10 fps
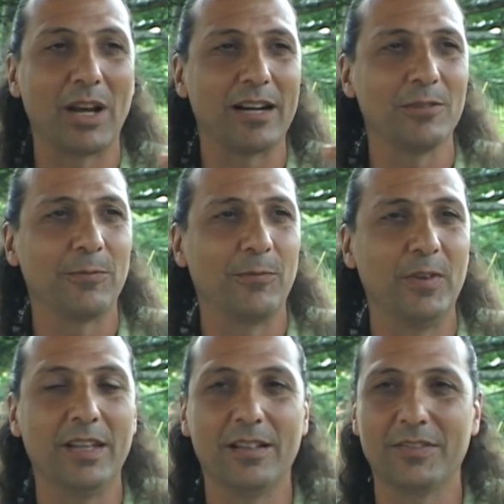but I could
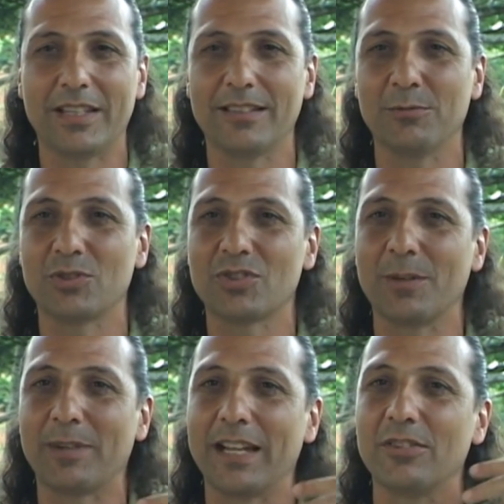feel that there was
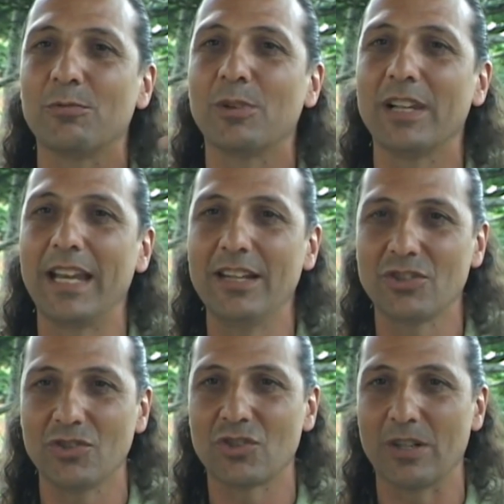some kind of
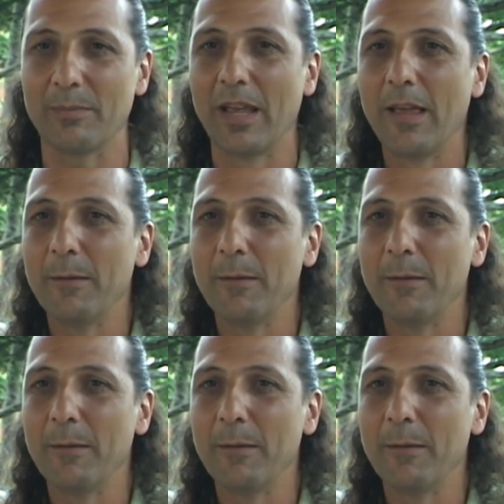relationship